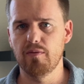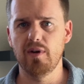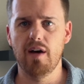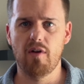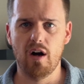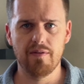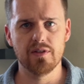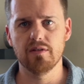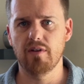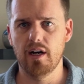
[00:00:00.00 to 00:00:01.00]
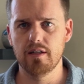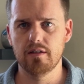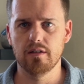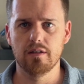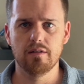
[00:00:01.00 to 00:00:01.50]
we have our offensive line
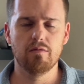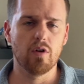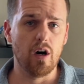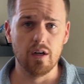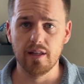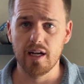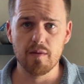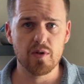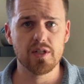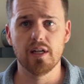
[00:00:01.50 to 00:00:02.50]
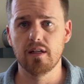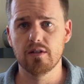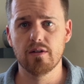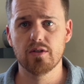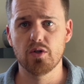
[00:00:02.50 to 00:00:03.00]
to, we'll call it 90%
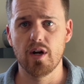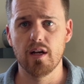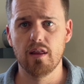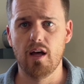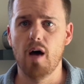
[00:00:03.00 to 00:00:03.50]
strength,